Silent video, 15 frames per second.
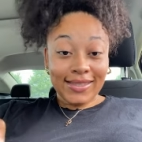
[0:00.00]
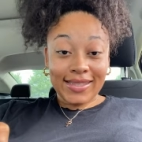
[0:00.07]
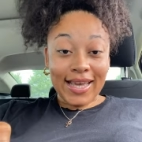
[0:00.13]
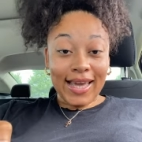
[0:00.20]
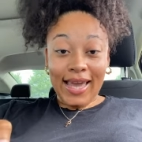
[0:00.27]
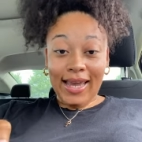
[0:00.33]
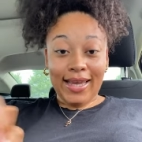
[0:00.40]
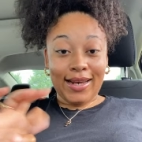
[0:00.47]

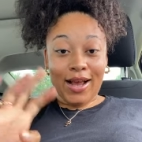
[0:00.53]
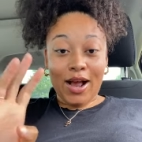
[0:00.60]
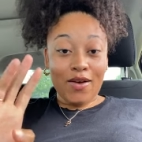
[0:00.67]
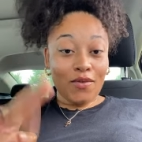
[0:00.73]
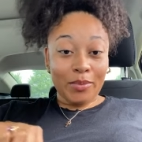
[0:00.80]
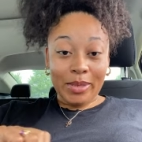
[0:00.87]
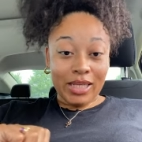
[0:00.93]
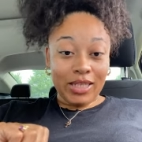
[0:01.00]
again
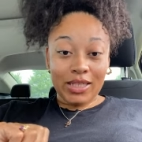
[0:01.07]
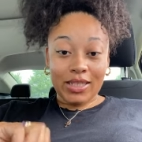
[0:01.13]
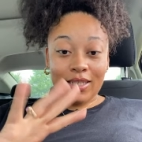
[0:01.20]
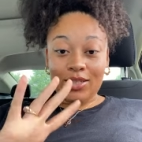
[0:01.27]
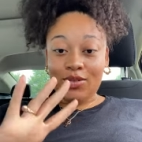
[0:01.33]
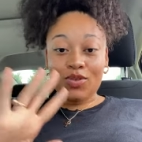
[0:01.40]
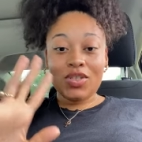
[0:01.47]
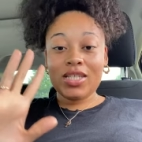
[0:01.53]
confirmation
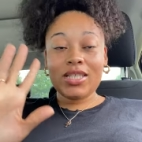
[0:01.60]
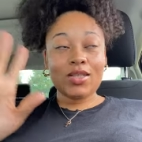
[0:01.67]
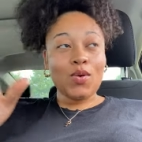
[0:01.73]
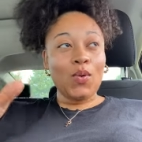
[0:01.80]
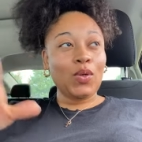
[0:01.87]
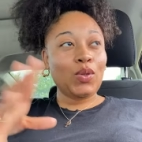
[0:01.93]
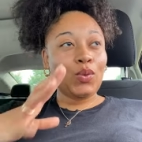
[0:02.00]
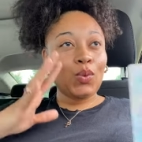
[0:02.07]
you're just
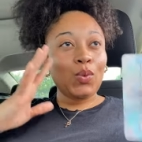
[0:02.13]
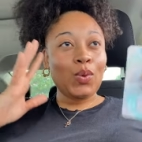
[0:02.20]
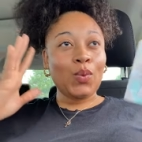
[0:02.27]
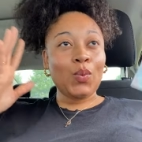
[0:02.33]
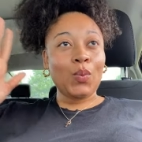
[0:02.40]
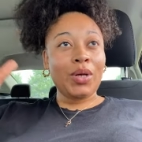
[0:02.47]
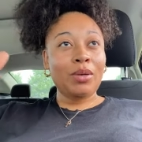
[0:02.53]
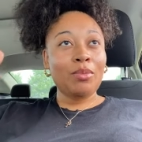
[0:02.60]
going through a
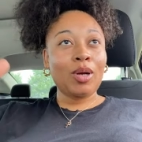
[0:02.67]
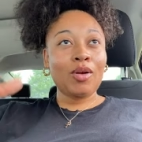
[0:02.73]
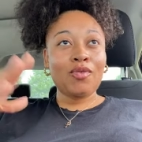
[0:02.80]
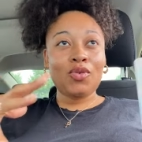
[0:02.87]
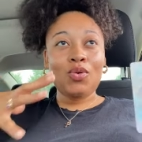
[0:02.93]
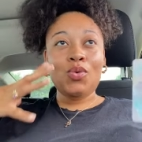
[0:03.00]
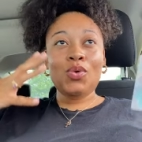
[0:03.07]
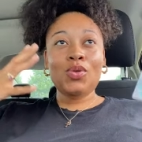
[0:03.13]
rebirth
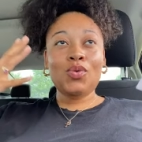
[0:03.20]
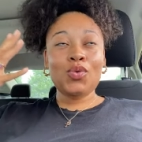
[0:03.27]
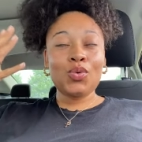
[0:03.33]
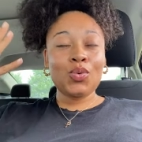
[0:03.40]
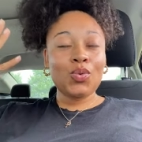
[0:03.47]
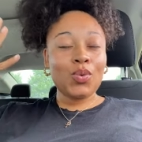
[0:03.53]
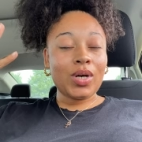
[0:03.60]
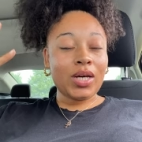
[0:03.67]
you're going
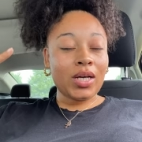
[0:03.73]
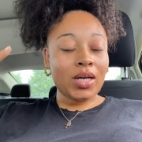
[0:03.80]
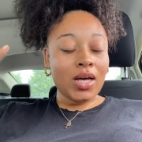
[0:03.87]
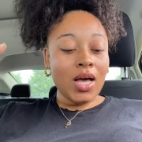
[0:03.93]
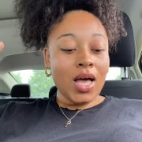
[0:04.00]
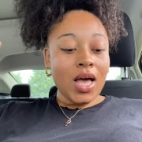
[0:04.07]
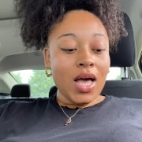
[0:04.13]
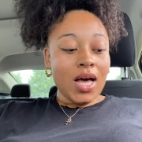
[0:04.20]
through a,
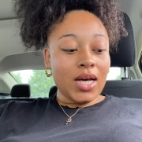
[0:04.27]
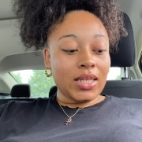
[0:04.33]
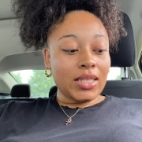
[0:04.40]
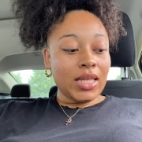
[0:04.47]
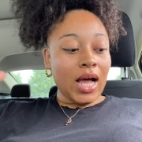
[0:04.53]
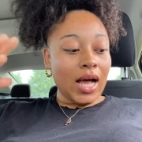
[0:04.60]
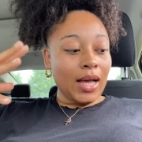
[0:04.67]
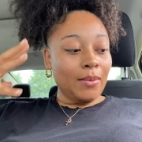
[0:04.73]
a
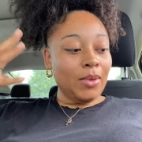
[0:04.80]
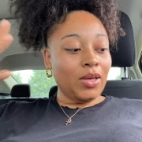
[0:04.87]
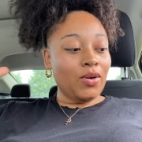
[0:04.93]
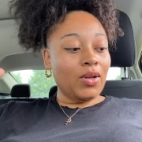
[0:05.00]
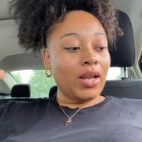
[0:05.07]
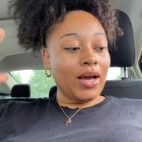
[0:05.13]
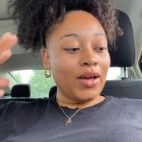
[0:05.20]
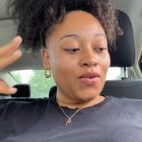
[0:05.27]
time in
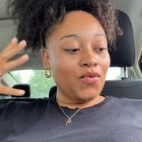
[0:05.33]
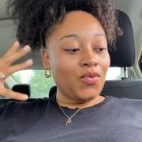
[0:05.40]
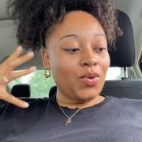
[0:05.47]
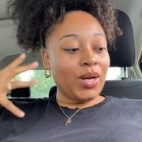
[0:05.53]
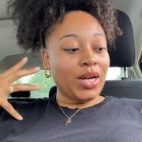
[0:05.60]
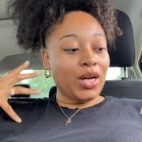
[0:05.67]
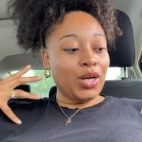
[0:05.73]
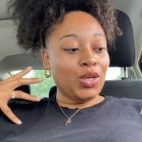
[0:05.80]
your life
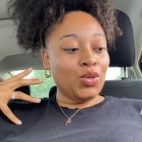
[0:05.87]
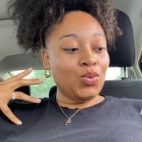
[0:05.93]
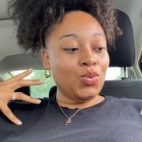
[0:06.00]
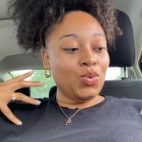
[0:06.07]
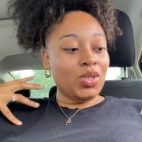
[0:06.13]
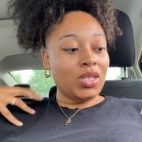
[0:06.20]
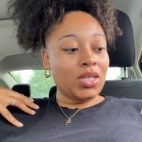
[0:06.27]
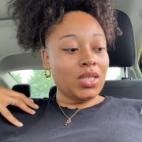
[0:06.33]
where you
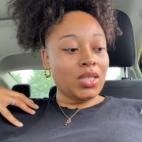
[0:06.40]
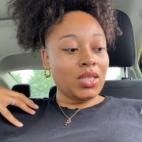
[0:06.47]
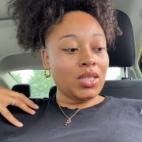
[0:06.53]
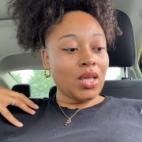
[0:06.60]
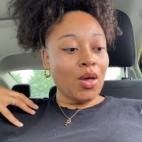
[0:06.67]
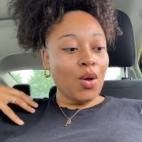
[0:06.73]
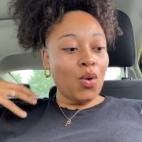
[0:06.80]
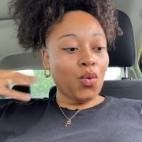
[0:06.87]
just
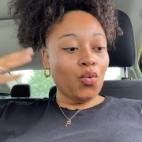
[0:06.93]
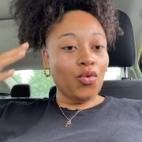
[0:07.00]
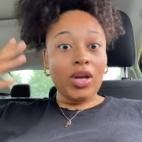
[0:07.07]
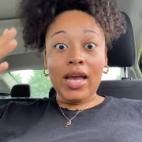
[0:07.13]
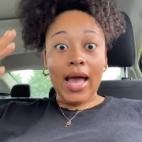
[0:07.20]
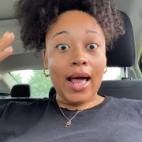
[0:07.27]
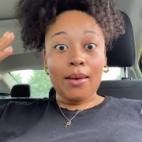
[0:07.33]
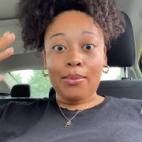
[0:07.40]

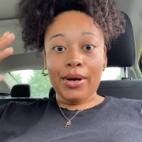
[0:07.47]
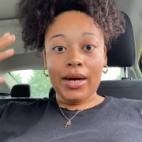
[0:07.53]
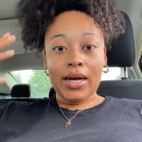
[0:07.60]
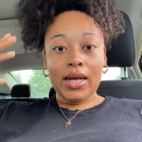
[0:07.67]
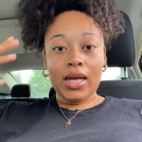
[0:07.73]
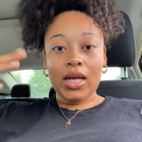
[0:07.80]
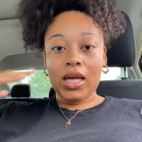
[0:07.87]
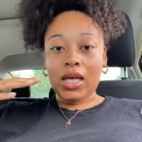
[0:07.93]

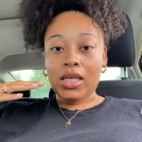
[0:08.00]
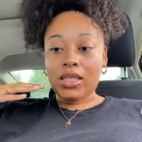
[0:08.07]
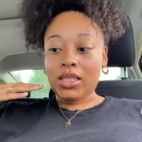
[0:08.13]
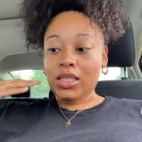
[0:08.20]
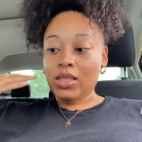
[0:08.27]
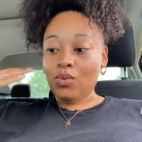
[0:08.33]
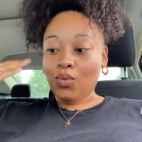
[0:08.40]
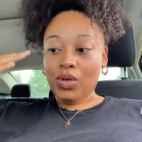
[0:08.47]
recalibrating
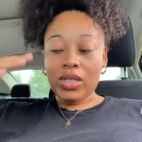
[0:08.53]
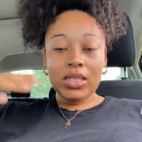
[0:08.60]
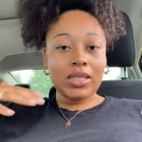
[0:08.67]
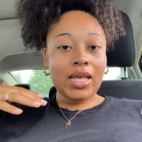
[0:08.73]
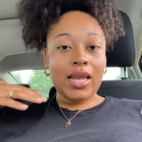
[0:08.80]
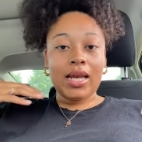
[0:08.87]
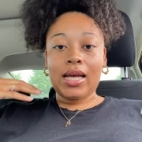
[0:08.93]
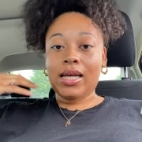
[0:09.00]
it's
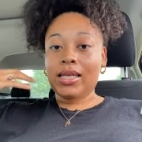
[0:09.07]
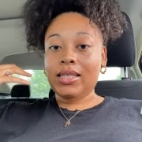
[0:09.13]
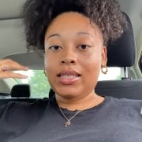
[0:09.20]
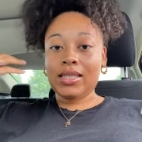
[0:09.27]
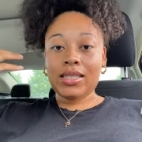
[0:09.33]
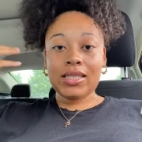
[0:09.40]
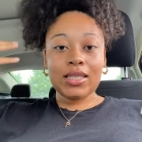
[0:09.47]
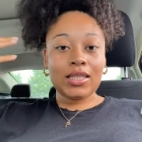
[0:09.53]
resetting
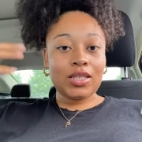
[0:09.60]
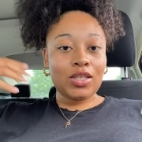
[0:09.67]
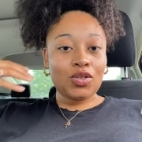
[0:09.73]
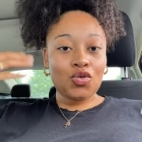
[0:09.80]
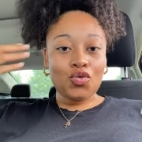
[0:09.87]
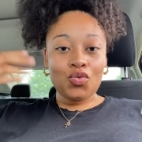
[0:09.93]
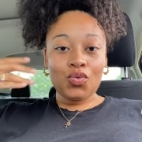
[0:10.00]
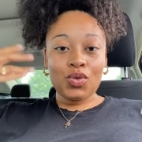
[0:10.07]
it's
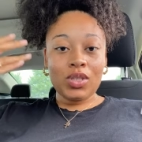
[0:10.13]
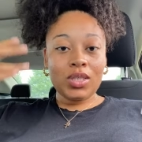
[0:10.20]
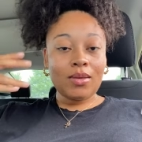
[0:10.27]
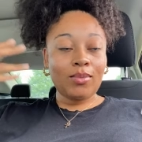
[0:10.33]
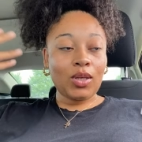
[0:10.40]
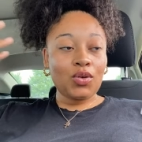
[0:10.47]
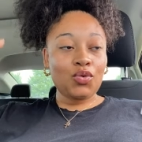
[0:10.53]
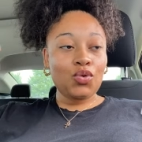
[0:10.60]
just doing
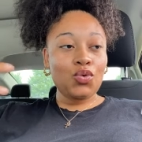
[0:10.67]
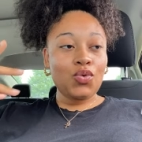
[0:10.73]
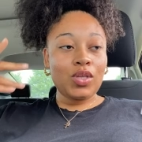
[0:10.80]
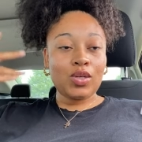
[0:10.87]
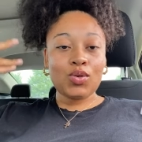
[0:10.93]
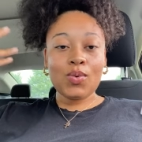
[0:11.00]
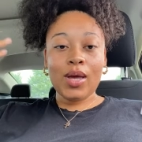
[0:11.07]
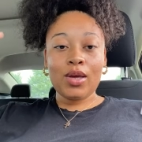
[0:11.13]
something new
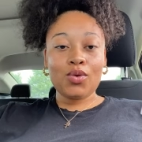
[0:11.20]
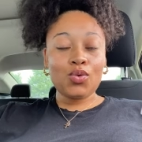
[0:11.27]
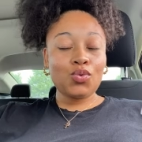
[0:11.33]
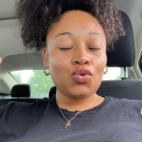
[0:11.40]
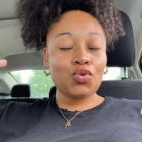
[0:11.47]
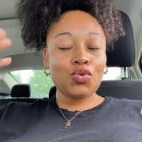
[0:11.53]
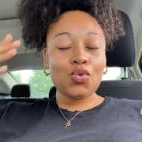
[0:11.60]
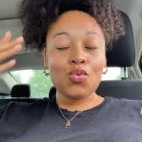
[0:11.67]
that you ain't
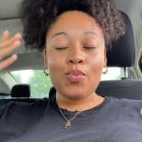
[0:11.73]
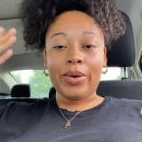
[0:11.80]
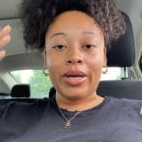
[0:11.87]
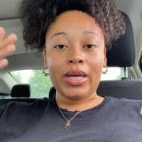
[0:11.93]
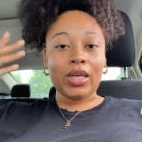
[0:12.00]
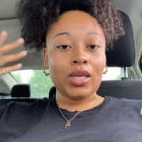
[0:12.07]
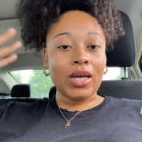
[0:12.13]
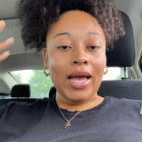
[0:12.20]
used to
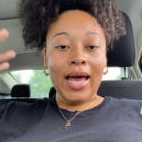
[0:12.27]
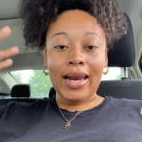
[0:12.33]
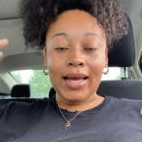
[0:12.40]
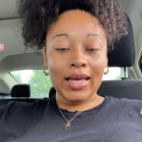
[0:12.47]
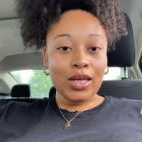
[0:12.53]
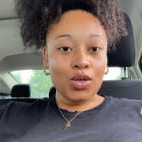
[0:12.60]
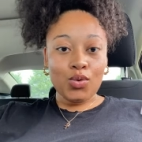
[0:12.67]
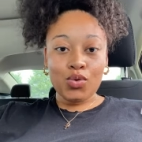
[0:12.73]
but you got to
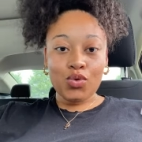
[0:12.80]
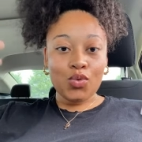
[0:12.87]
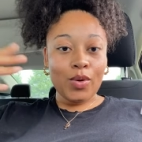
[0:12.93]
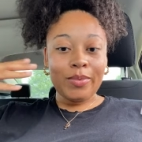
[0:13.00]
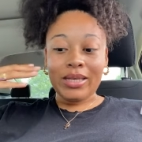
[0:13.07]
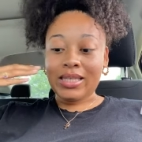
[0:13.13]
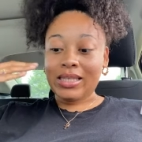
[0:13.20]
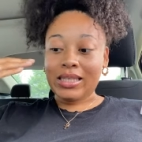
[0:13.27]
get used to
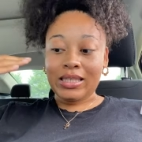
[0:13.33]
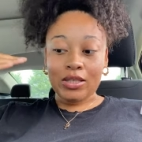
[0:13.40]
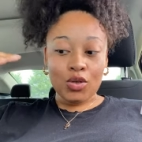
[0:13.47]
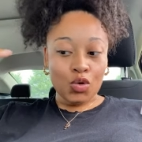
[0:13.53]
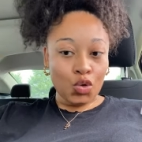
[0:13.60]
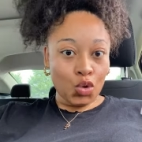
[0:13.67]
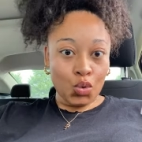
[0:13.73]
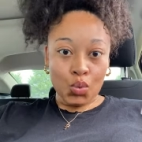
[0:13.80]
it because it's
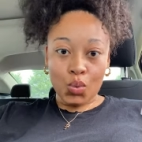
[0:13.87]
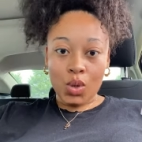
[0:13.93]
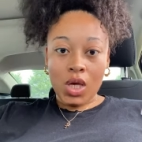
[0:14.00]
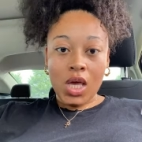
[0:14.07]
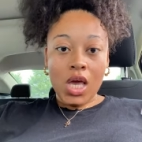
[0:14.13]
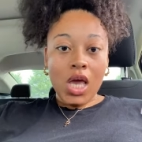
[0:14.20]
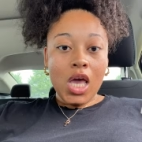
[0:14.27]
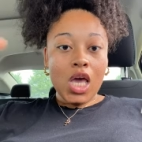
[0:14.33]
new
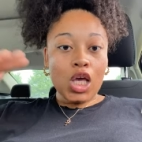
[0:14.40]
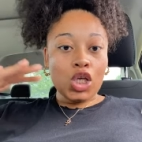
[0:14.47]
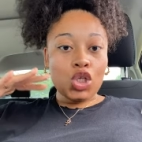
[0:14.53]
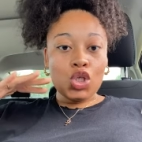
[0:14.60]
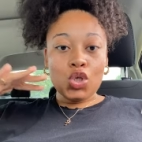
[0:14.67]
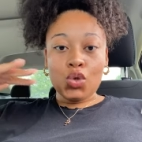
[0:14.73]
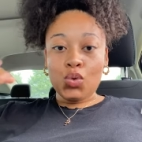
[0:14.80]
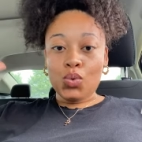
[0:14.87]

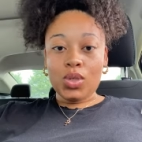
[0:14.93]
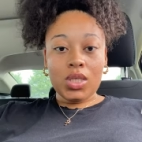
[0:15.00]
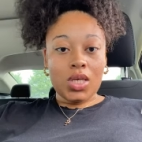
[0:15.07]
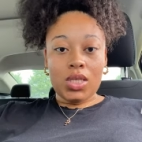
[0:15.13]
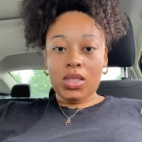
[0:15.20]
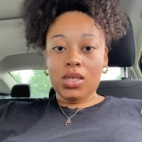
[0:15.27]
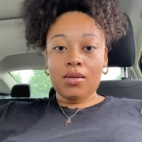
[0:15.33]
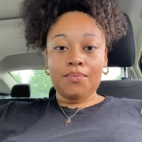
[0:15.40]
it's a new
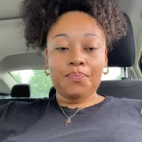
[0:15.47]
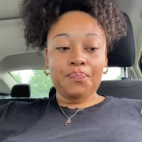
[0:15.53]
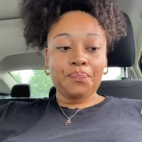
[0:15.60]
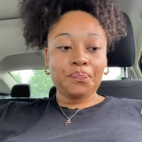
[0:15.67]
season